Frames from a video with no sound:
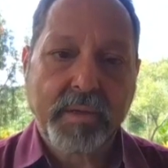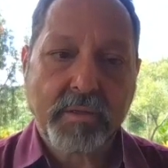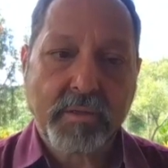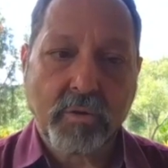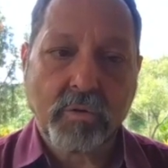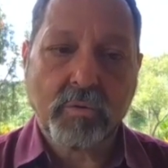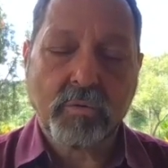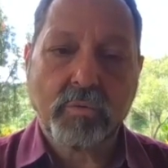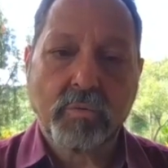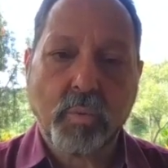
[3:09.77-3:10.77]
So
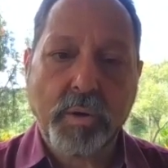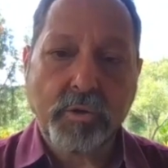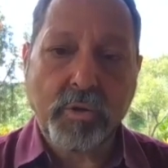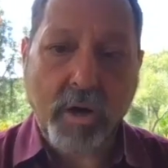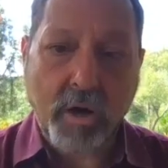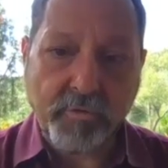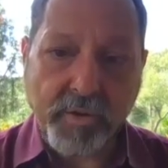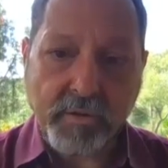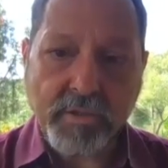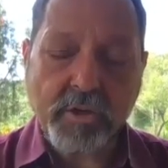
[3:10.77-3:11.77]
when you are
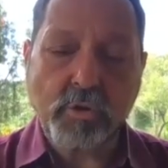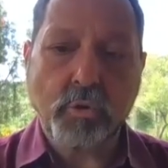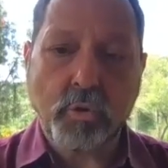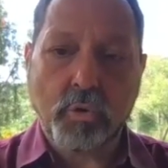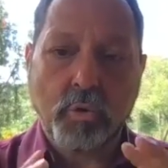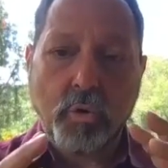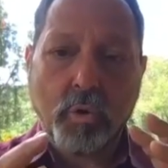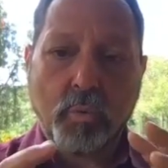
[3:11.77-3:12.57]
confident and you know